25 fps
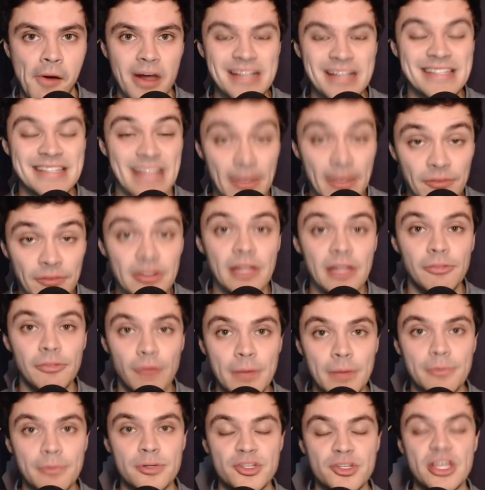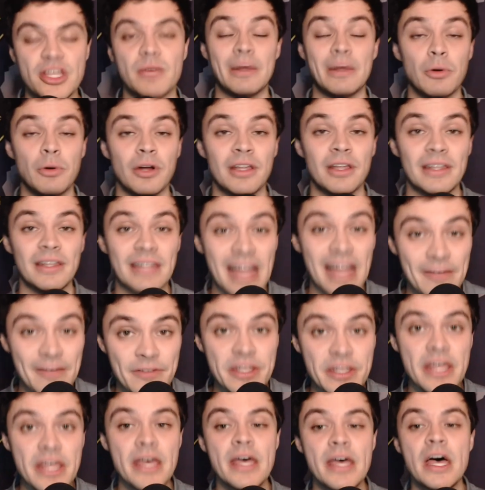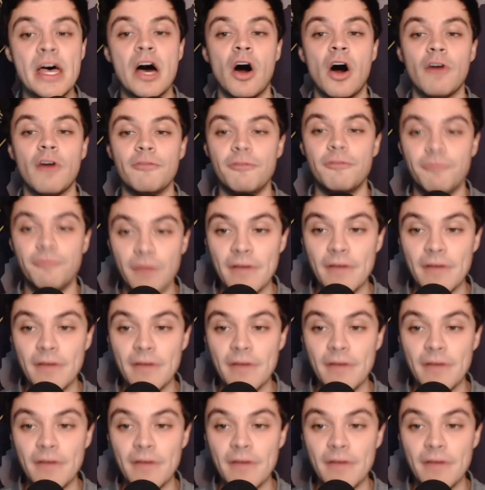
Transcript: 73%. They were 11 of